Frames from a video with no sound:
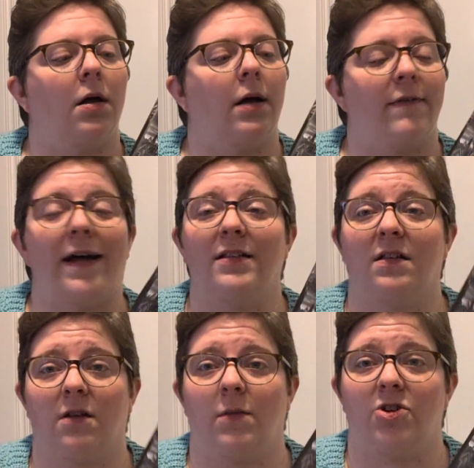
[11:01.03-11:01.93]
I've had
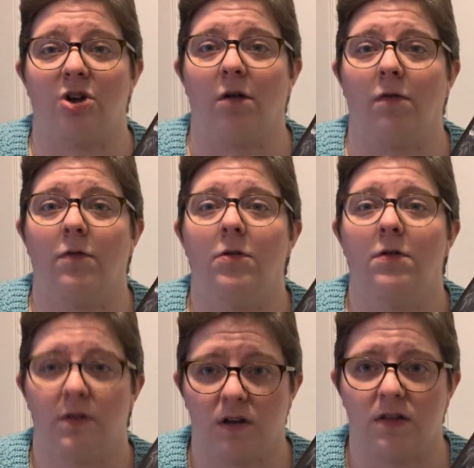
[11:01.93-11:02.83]
this on my shelf
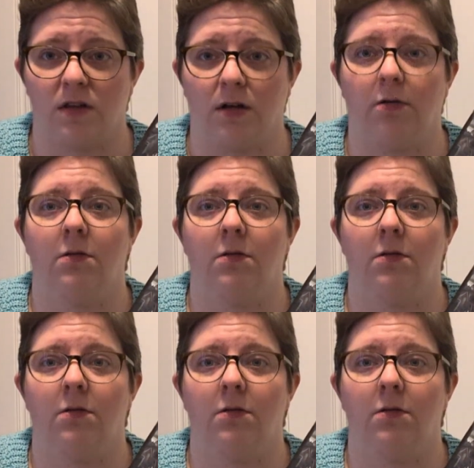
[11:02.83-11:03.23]
since then.